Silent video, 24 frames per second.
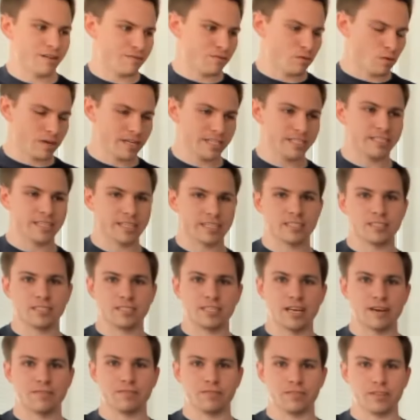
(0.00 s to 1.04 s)
46 is
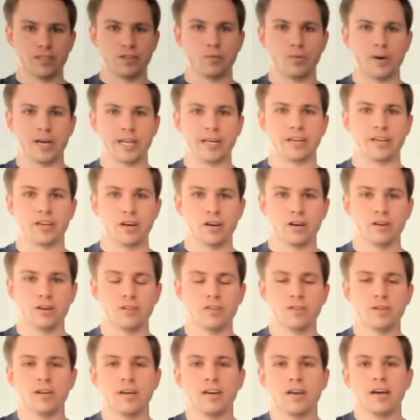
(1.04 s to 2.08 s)
definitely the way to
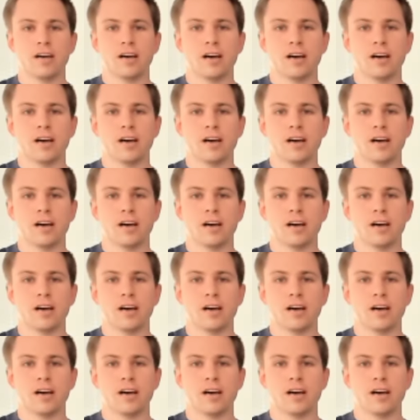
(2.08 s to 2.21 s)
go.